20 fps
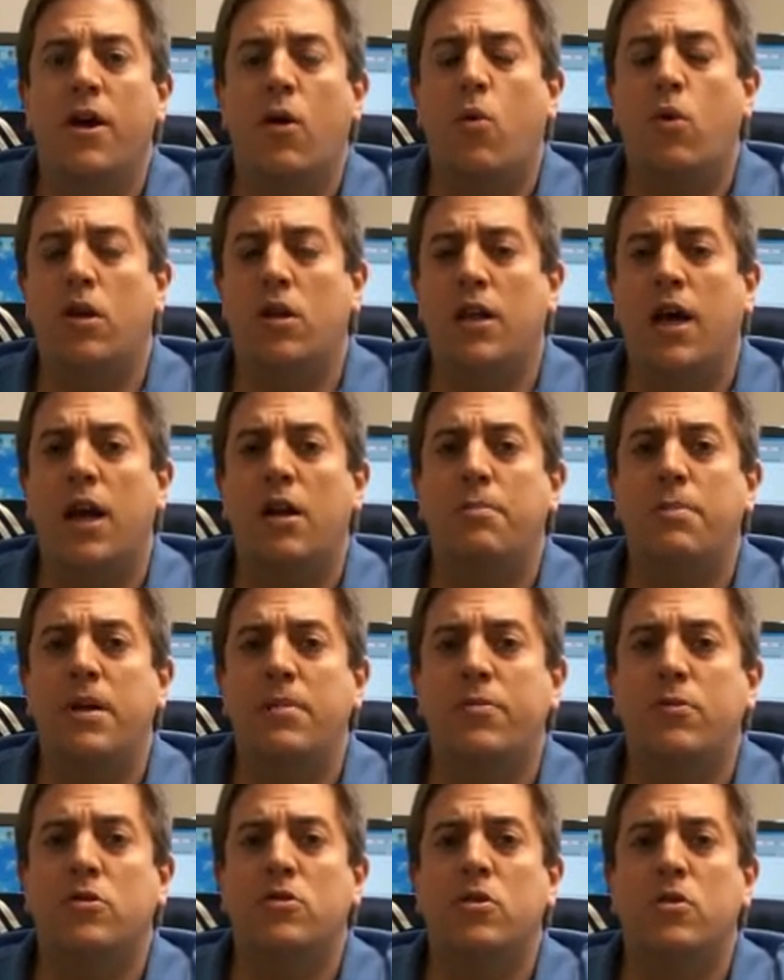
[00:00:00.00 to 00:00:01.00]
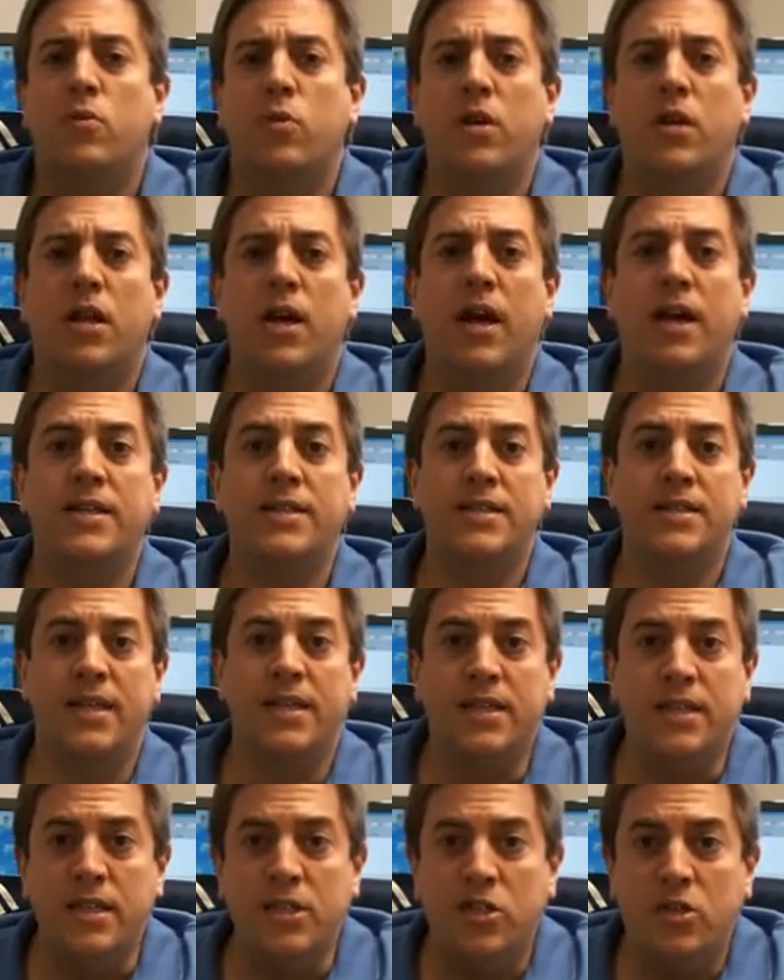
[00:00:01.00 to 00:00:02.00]
Now what a lot of people don't realize is
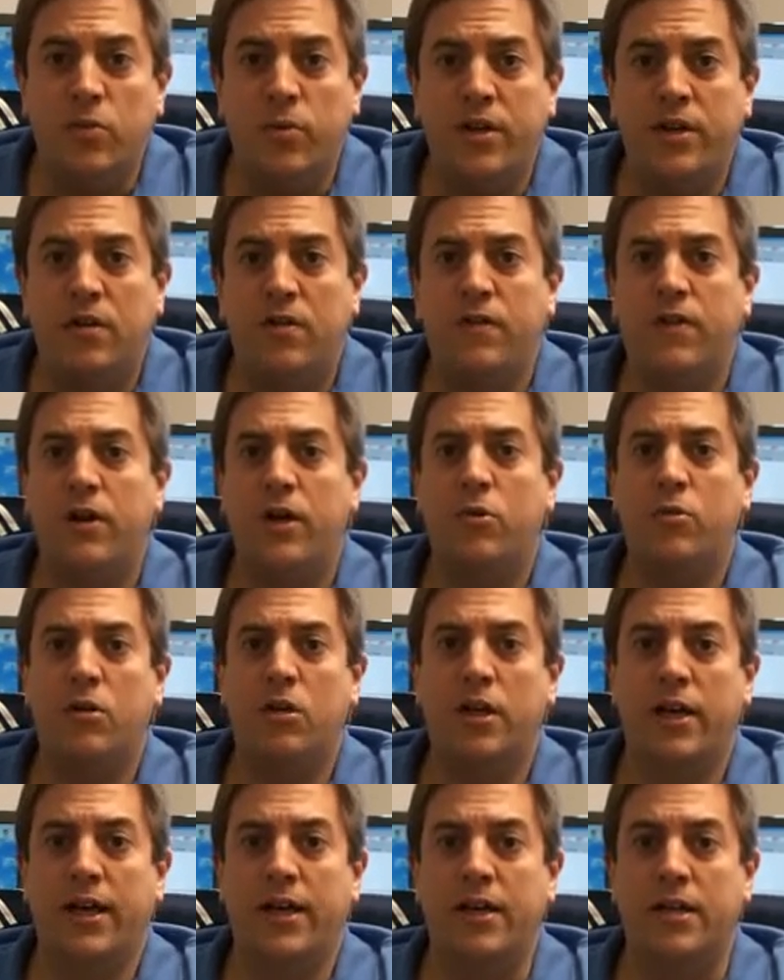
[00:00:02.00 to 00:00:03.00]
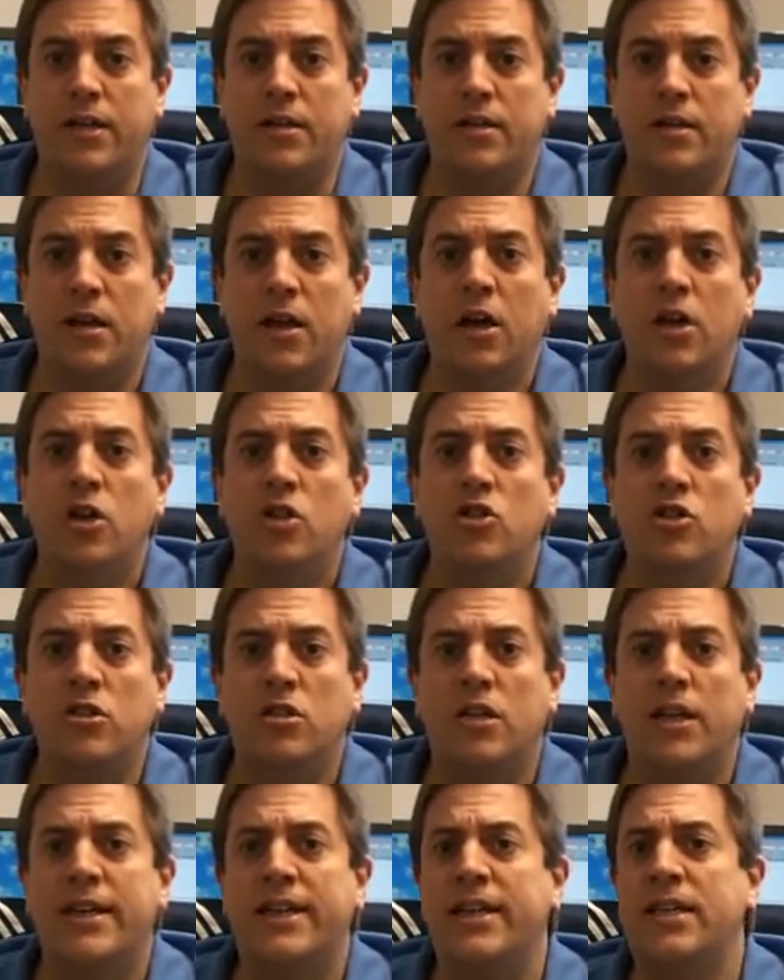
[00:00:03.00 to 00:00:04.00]
that these three are very related.
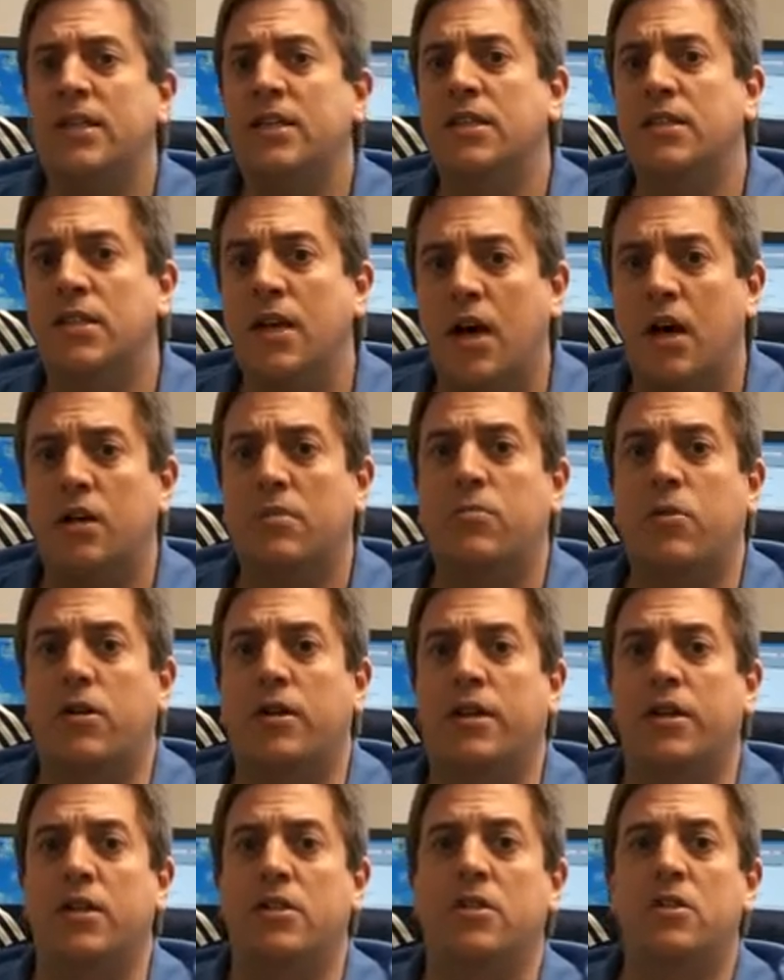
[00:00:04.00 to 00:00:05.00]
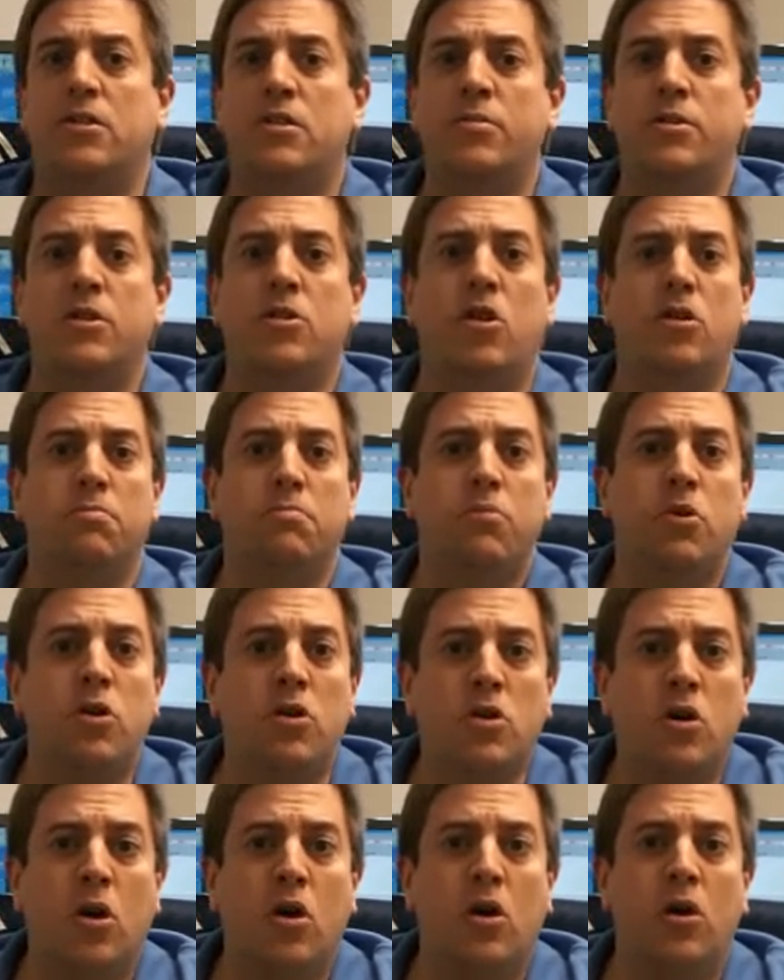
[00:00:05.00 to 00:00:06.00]
Just like in the stock market, there's something called
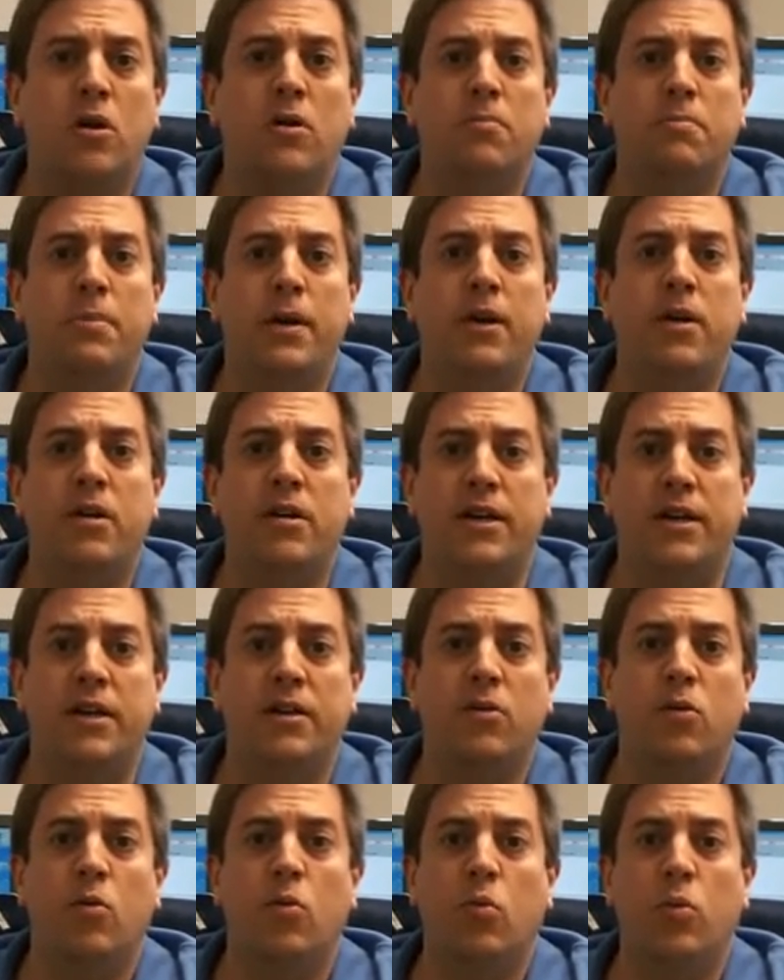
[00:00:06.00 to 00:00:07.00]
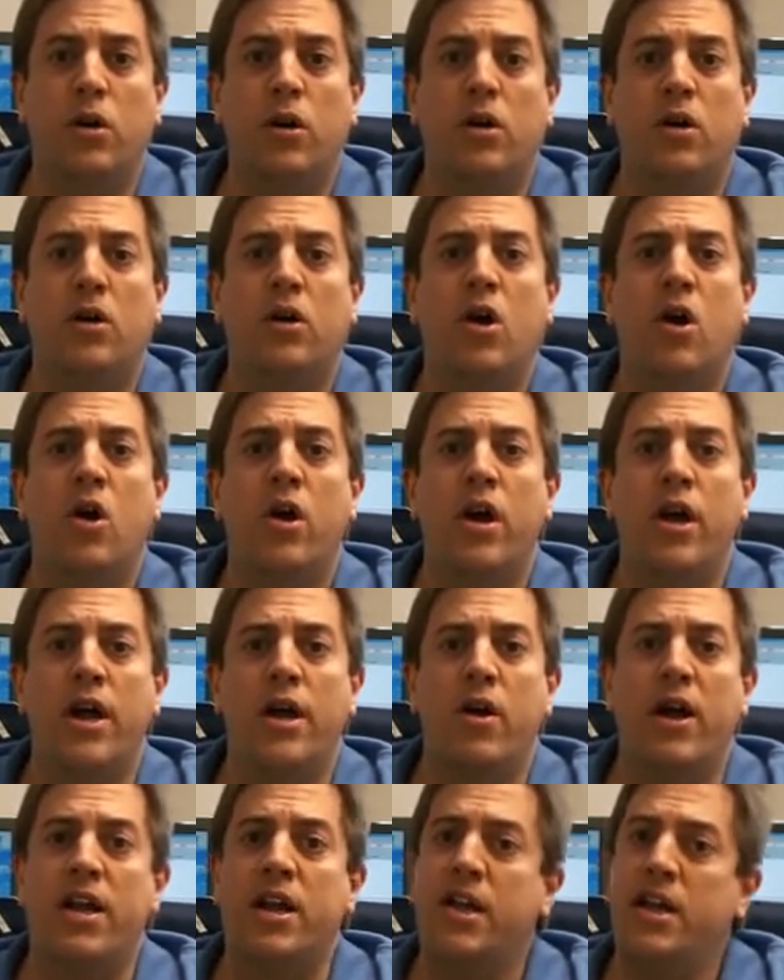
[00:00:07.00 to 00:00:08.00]
put-call parity, where
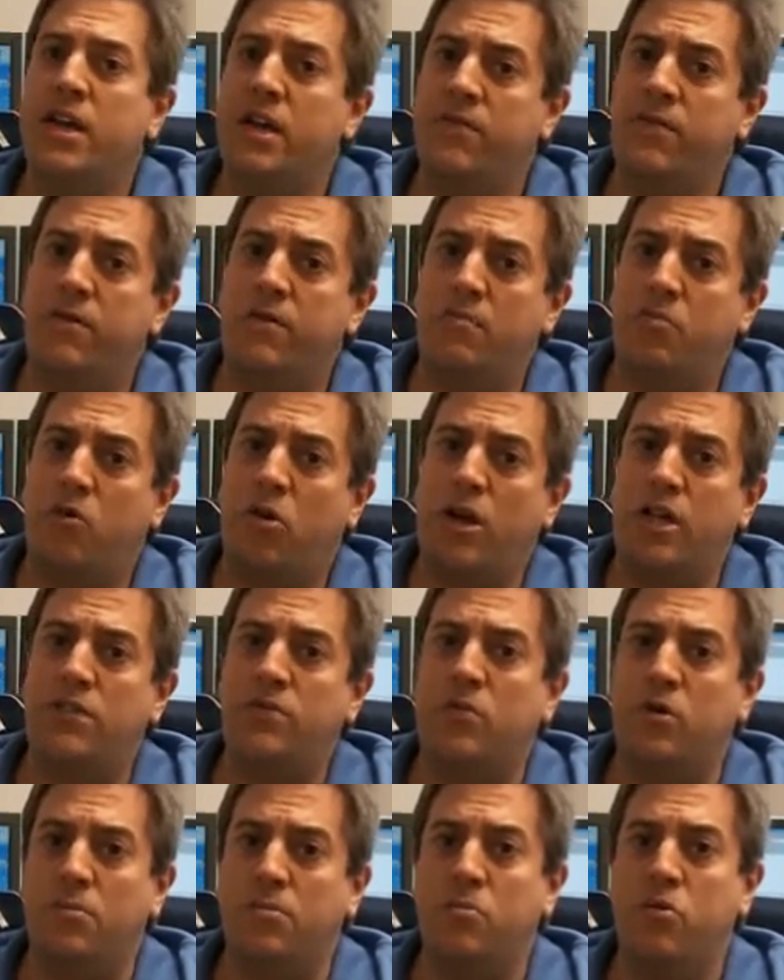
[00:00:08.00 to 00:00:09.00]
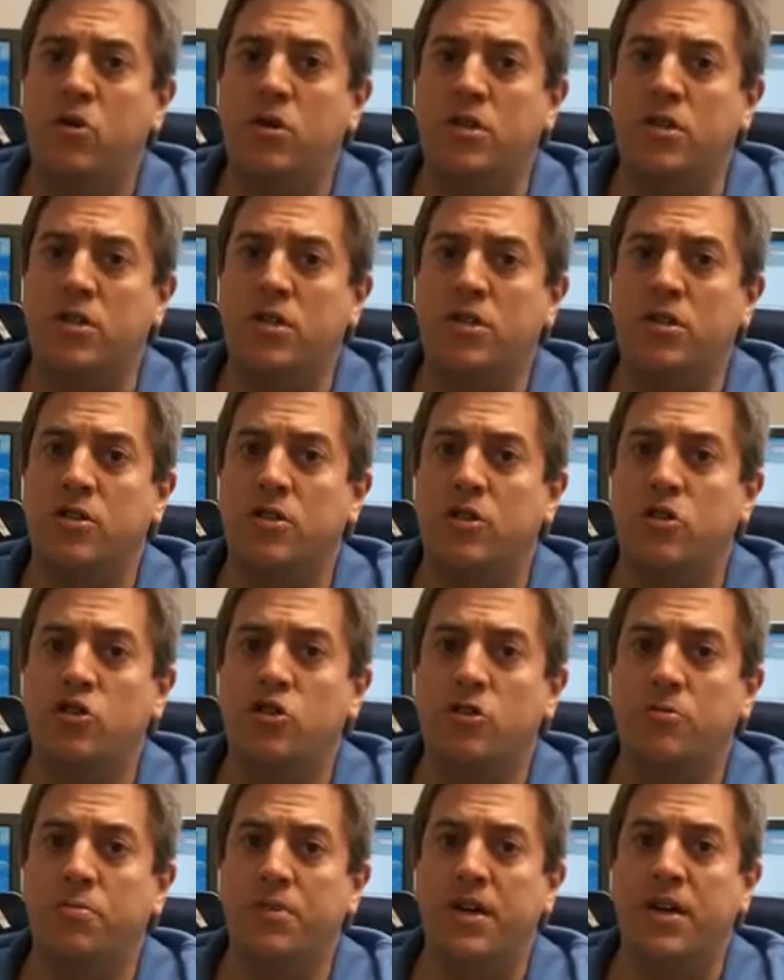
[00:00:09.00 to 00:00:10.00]
at any given price for a put, there
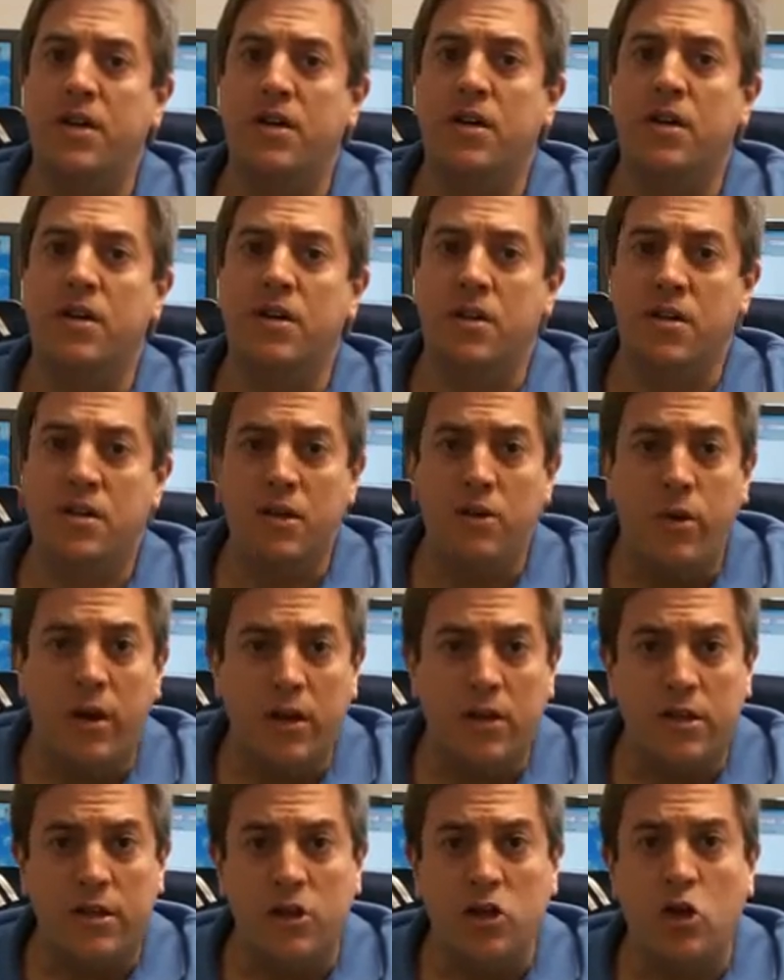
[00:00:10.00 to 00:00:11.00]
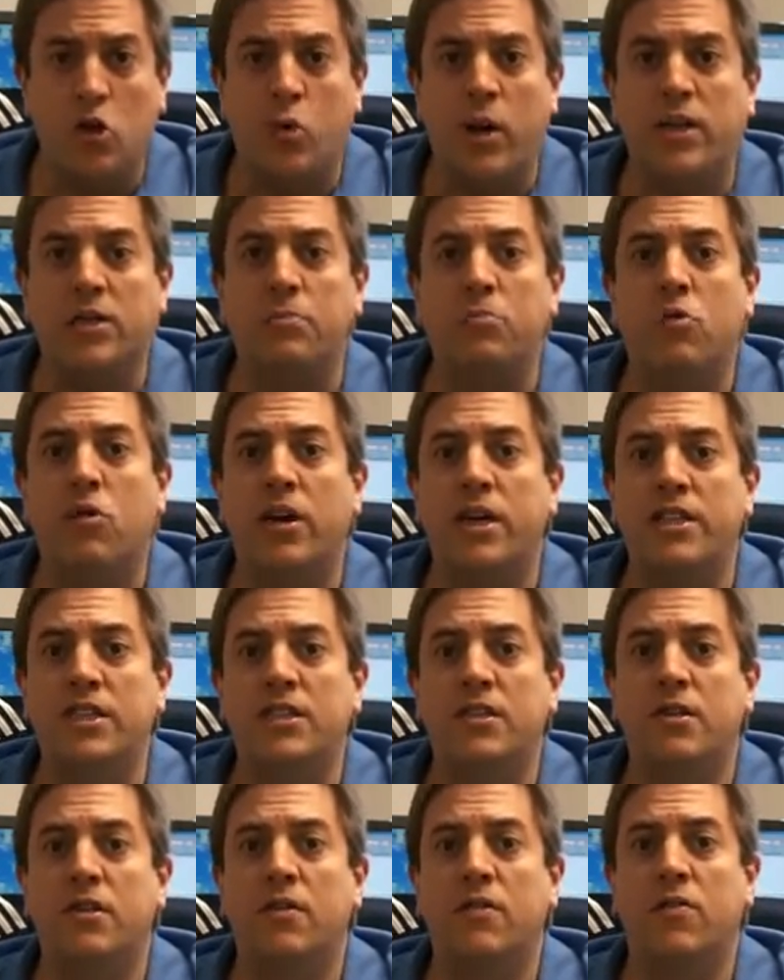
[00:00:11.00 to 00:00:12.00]
should be a theoretically correct
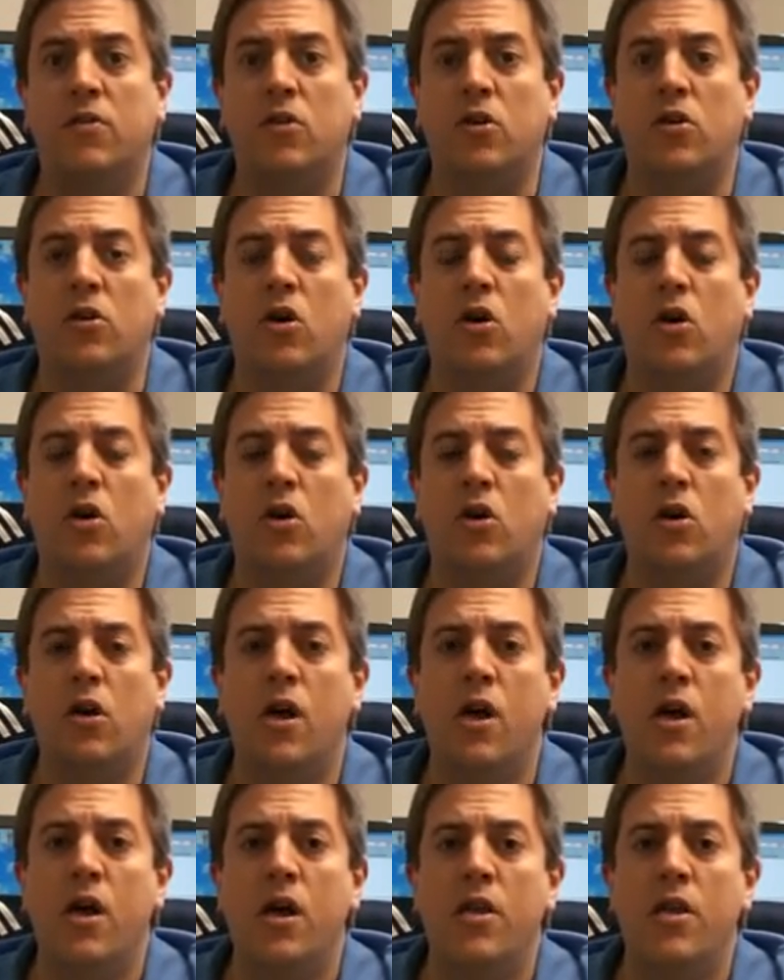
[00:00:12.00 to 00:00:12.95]
price for a call.